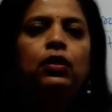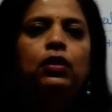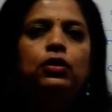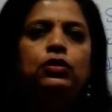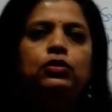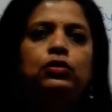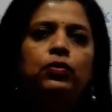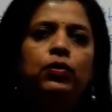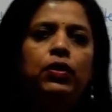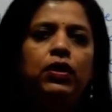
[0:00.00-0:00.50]

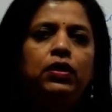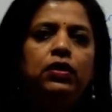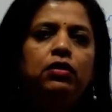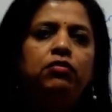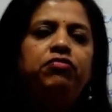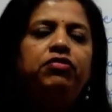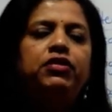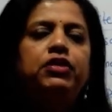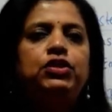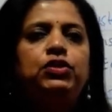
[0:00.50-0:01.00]
So what is the
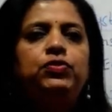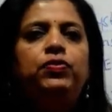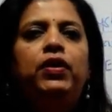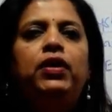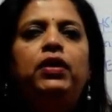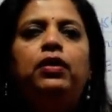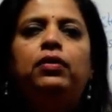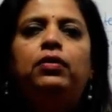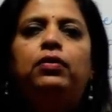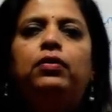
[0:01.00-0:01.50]
first one
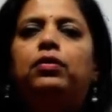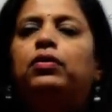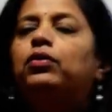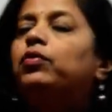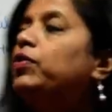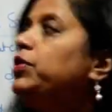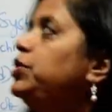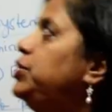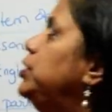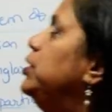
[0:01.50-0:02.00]

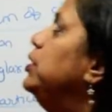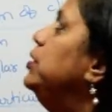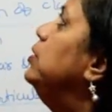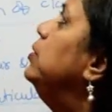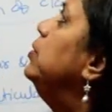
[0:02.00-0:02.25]
question?